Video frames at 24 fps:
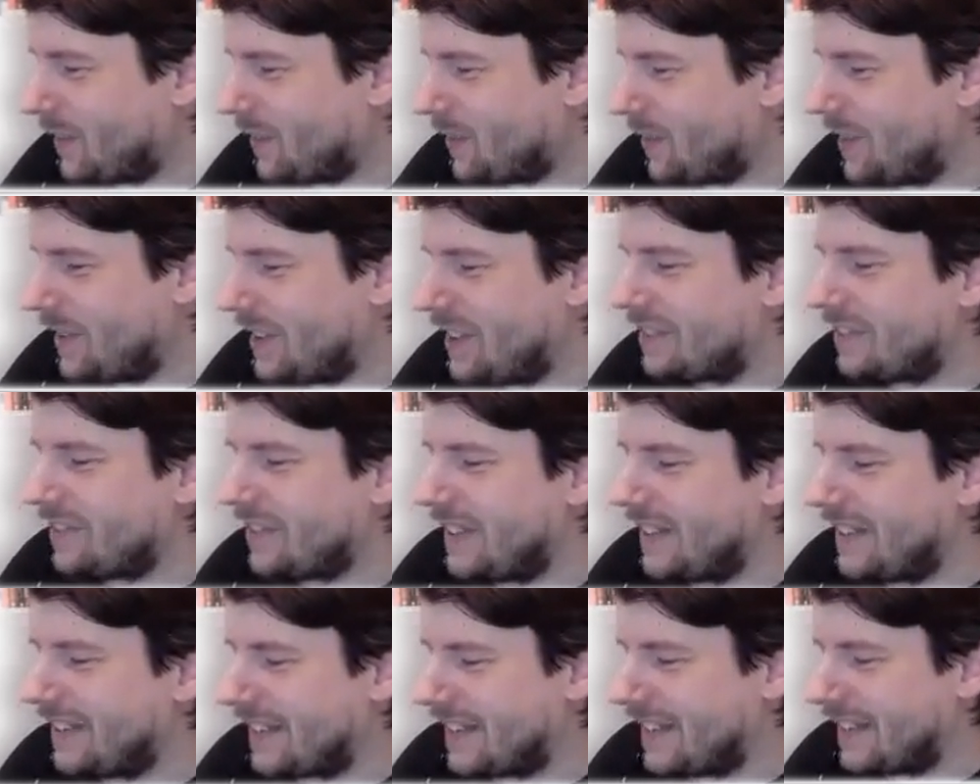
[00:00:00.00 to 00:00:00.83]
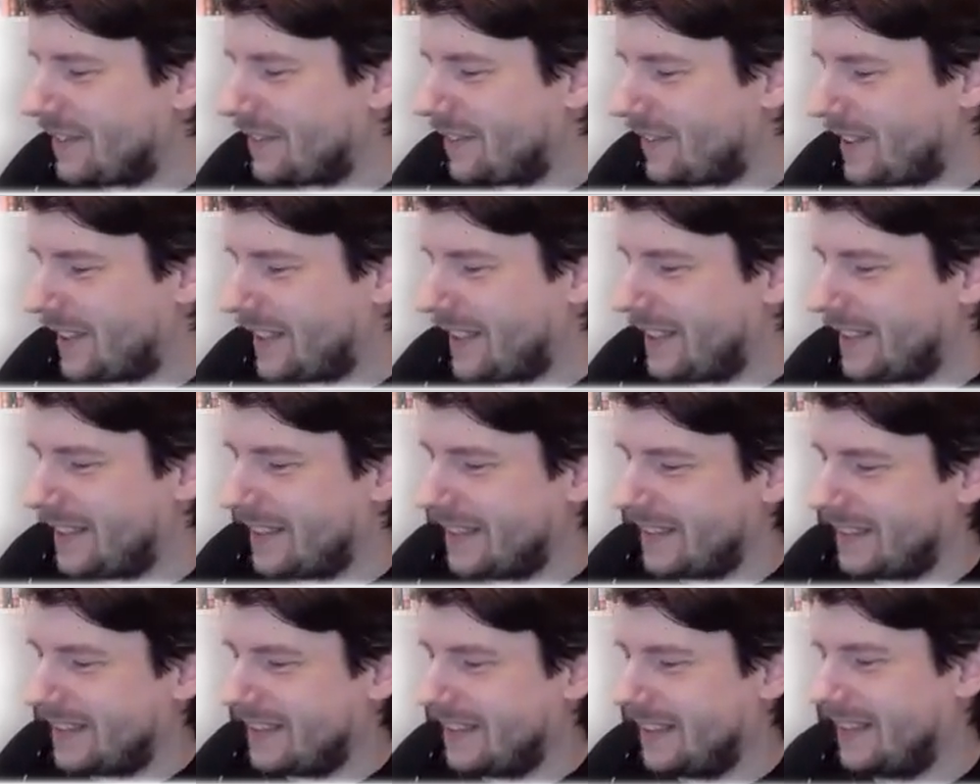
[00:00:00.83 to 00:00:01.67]
only reason why
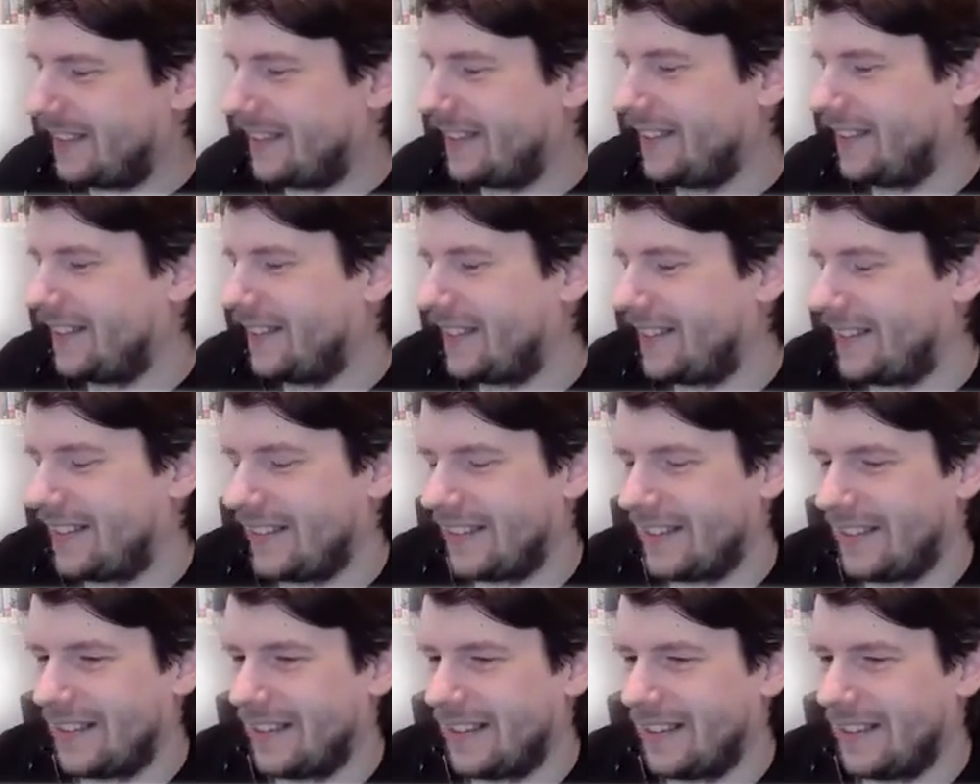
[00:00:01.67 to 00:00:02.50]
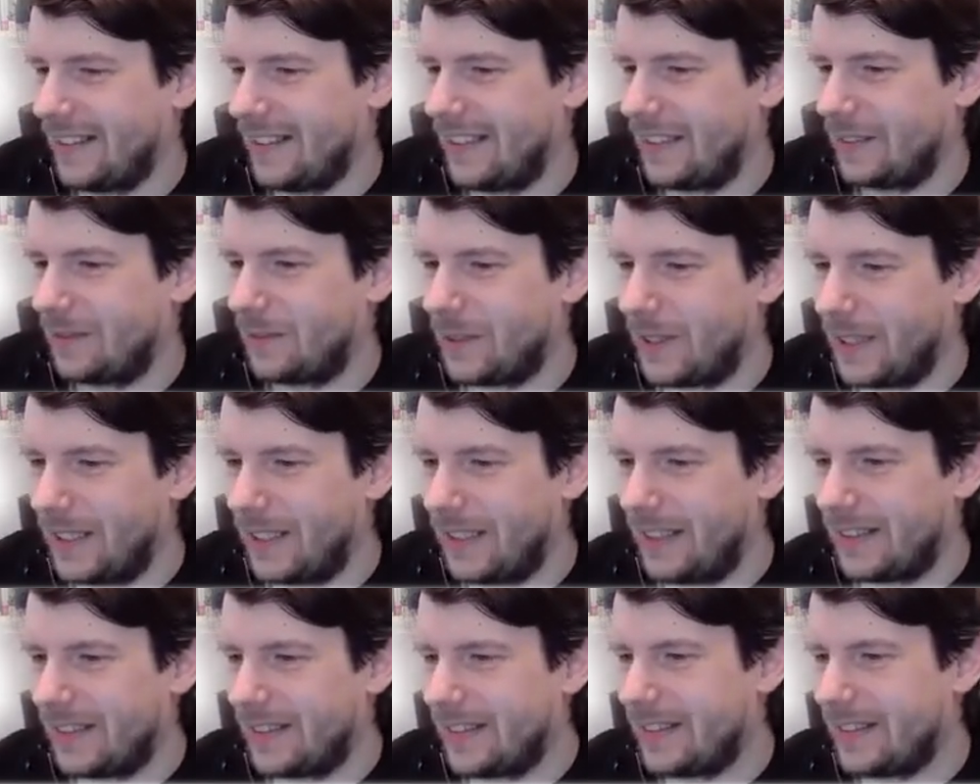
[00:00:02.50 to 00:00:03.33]
they did this that way